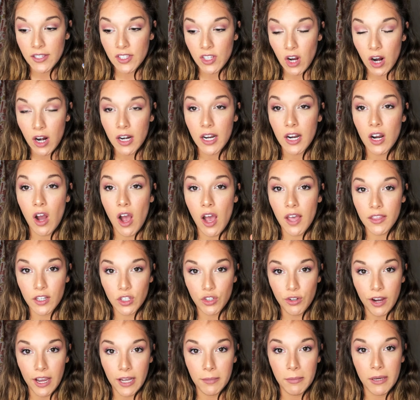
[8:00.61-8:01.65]
started on the
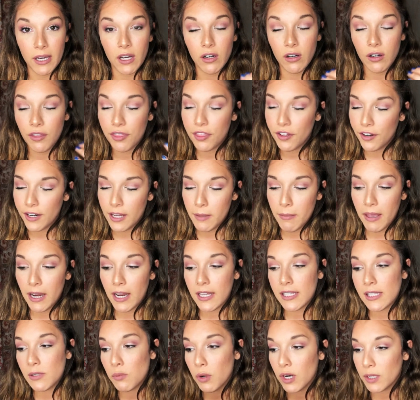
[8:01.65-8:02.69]
treadmill, 30
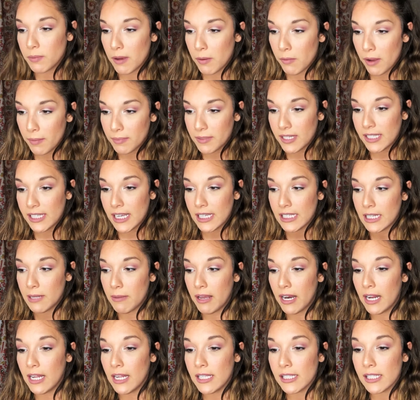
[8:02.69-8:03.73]
minutes, worked my way up to 60
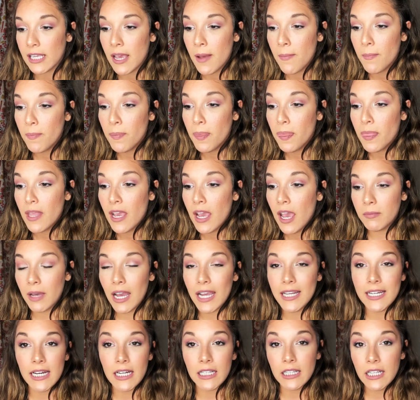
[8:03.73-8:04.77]
minutes.
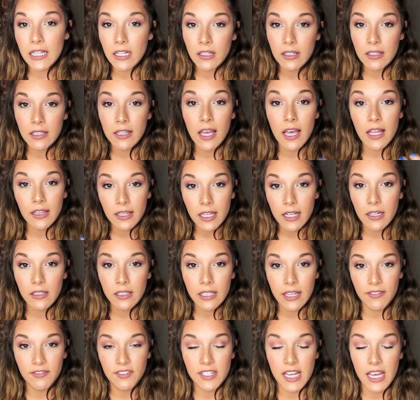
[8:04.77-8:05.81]
I did a little
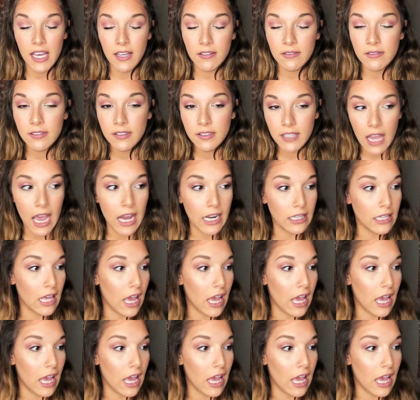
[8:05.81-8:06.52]
lifting, not a